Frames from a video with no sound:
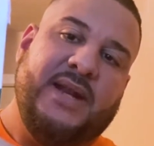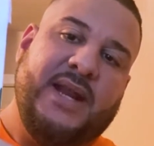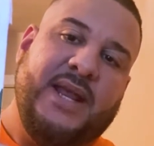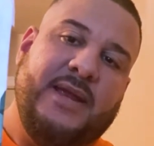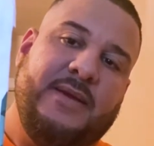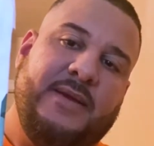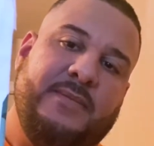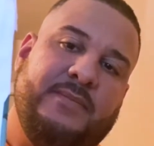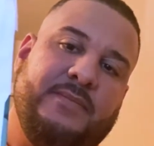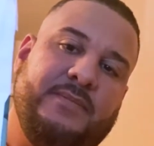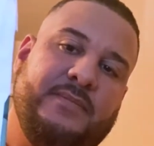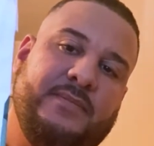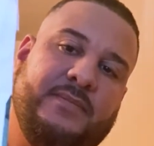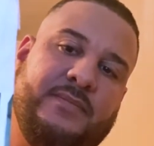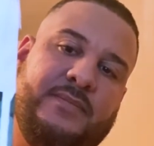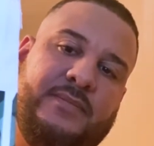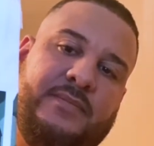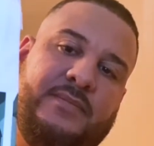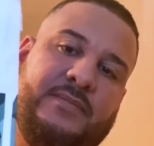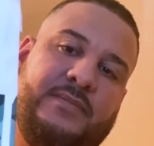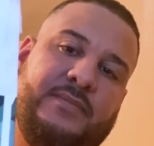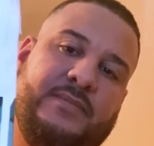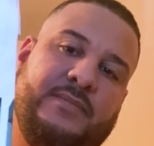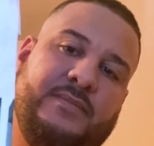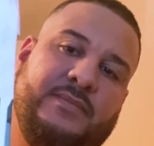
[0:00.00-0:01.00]
Ape
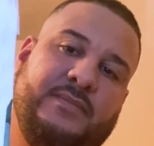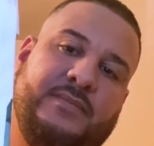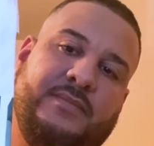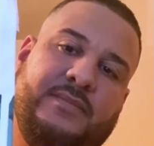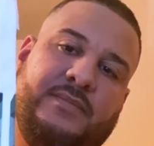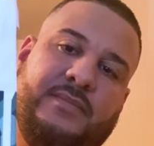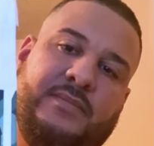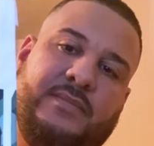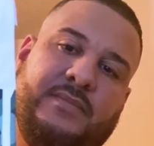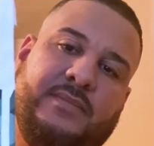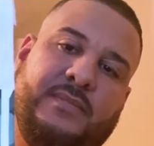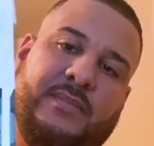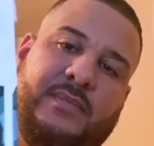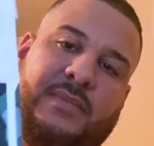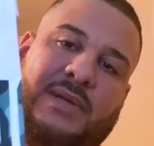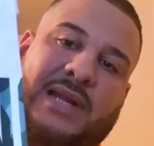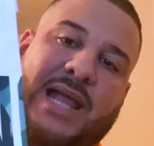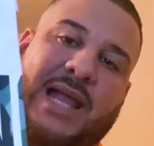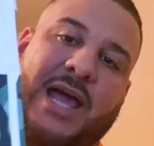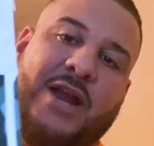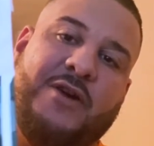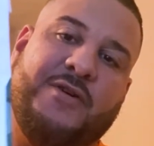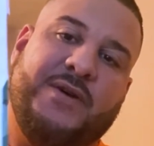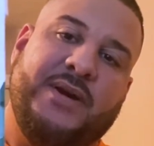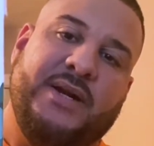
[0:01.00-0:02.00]

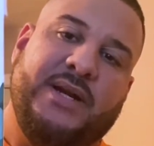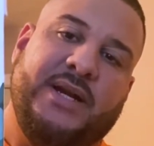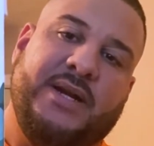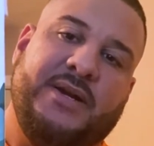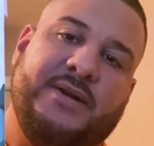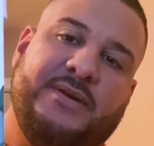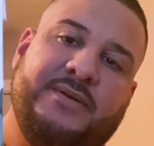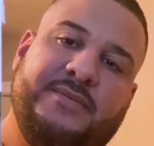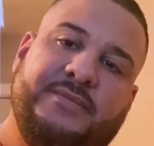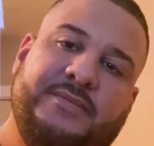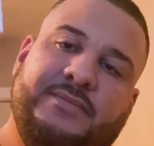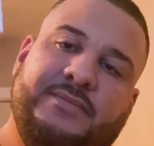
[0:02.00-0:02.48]
letter in there.